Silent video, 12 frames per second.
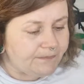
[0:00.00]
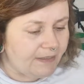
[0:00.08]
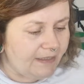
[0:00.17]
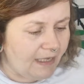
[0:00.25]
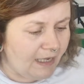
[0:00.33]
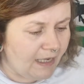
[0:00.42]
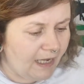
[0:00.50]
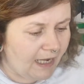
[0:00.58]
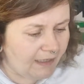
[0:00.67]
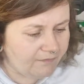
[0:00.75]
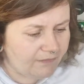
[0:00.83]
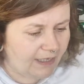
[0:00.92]

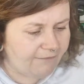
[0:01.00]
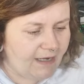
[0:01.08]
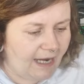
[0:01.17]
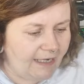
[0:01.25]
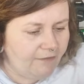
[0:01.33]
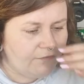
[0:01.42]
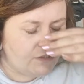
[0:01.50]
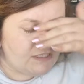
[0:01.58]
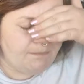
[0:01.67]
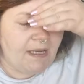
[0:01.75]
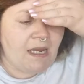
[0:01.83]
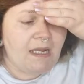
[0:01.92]
Yeah, I've kind of
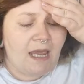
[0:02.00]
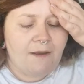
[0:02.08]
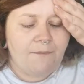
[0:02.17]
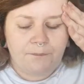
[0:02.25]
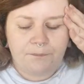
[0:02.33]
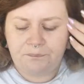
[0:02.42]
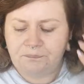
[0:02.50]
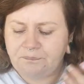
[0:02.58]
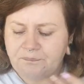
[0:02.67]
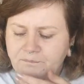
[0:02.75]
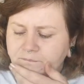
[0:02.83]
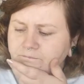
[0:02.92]
just been
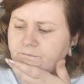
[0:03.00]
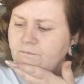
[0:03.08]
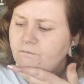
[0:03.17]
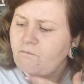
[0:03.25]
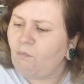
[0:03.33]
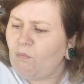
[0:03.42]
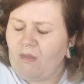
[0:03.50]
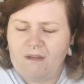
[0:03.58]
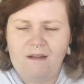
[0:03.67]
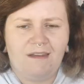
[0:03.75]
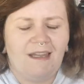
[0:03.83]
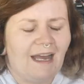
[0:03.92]

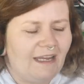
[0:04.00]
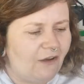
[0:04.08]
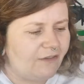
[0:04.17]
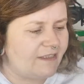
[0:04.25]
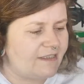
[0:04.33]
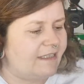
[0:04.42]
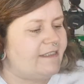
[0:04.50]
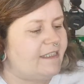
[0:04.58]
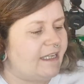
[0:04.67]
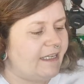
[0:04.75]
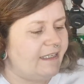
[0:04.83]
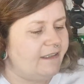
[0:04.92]
lying on the
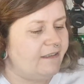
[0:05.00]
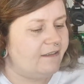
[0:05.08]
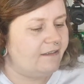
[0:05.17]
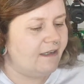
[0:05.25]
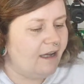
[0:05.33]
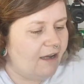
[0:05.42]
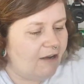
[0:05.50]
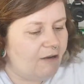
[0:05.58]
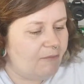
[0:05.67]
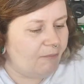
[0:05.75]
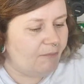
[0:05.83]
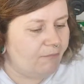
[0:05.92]
settee,
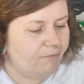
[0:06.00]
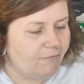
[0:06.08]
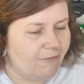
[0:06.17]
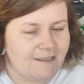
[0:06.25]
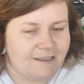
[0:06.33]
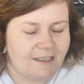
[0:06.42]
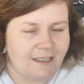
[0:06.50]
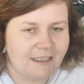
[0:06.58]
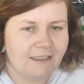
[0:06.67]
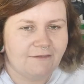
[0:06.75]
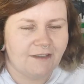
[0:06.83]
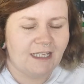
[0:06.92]

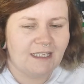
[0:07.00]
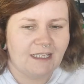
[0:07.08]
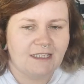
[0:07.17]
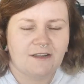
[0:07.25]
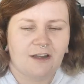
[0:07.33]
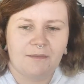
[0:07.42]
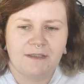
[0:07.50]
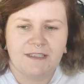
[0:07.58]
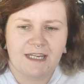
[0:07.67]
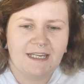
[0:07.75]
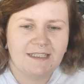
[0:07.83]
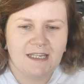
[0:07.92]
resting for like last couple of
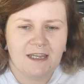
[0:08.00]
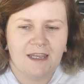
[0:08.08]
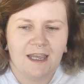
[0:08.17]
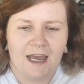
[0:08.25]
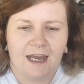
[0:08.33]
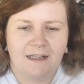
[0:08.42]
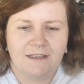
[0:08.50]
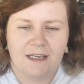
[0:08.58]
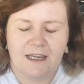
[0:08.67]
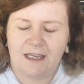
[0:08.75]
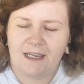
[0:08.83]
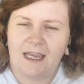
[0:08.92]
days, and
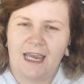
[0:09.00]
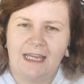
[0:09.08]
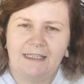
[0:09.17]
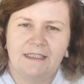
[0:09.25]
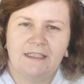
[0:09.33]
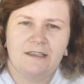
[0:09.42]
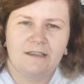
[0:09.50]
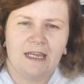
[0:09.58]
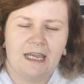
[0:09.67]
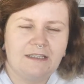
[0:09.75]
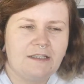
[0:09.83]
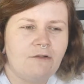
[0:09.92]
it's
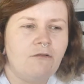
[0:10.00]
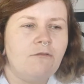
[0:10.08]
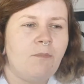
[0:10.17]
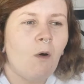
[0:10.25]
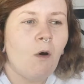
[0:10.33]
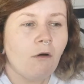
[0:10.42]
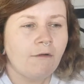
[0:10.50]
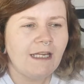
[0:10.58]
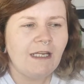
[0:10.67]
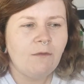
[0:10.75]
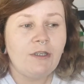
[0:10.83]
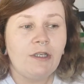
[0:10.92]
so
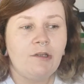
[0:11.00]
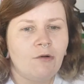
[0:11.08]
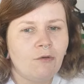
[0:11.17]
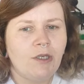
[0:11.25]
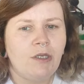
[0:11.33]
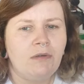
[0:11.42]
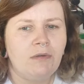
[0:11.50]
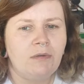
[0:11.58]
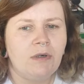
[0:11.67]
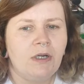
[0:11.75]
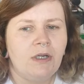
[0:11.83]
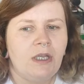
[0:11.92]
boring when you know
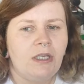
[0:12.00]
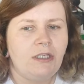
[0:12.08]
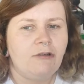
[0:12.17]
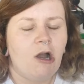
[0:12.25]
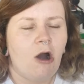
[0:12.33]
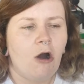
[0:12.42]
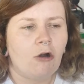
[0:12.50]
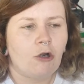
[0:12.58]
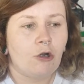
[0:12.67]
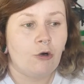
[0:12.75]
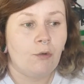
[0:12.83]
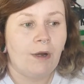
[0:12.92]
you can't
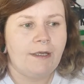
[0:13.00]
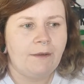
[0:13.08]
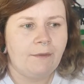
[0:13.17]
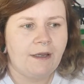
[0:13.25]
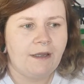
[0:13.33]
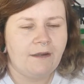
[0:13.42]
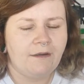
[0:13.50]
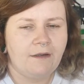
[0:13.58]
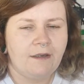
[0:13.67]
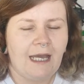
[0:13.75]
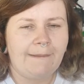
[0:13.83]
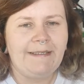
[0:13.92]
go anywhere.
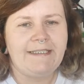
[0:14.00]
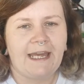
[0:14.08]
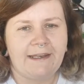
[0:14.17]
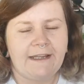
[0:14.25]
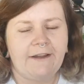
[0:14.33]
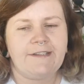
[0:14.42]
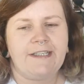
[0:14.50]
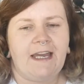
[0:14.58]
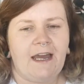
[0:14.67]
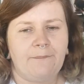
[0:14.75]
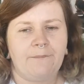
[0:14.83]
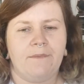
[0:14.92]
I mean, technically
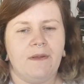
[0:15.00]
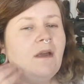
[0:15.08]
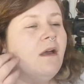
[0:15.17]
I've